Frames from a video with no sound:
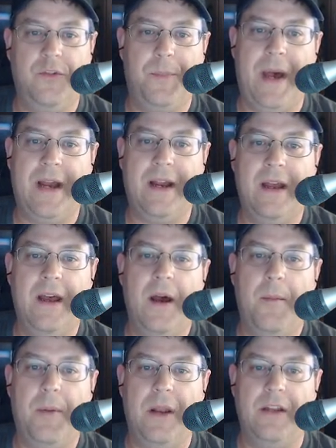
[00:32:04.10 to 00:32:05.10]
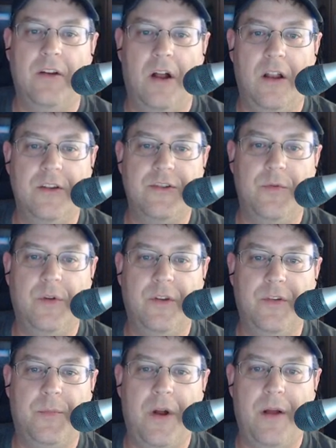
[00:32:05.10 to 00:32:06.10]
back, but acknowledged it
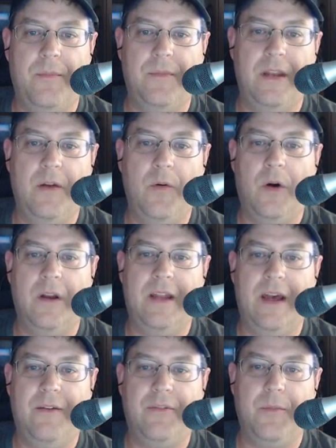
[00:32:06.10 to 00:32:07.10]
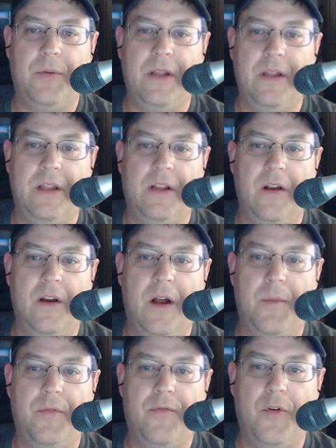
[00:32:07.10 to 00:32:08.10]
was a problem that he wanted to have completely cleared
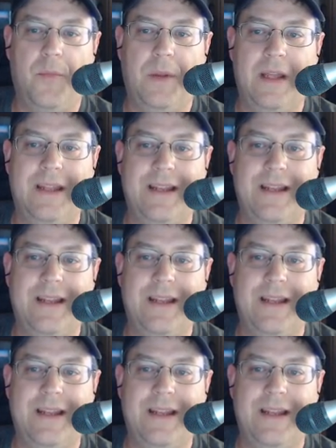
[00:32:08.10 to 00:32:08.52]
up before playing